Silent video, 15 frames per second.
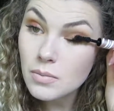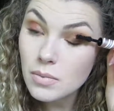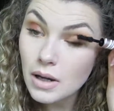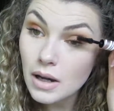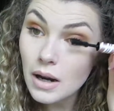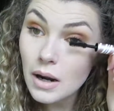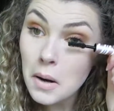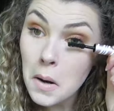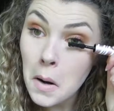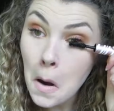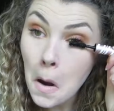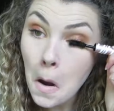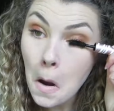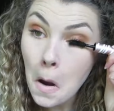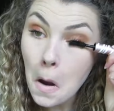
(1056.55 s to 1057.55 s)
but
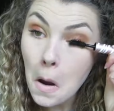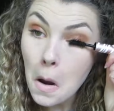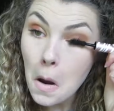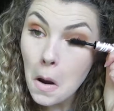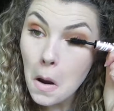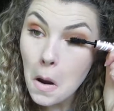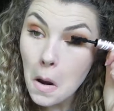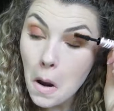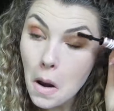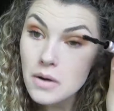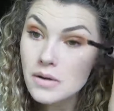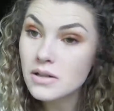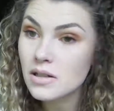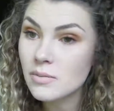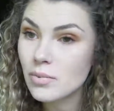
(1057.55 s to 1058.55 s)

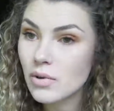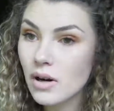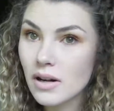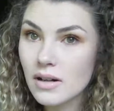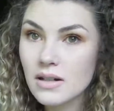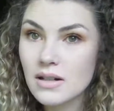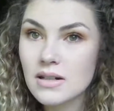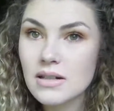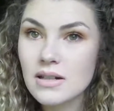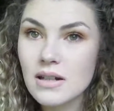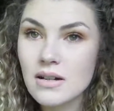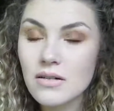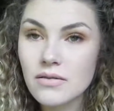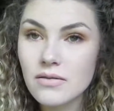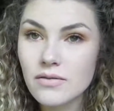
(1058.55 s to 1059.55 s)
just the product
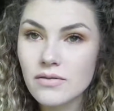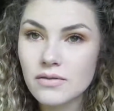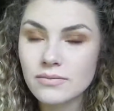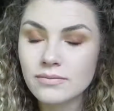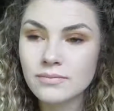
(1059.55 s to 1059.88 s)
itself.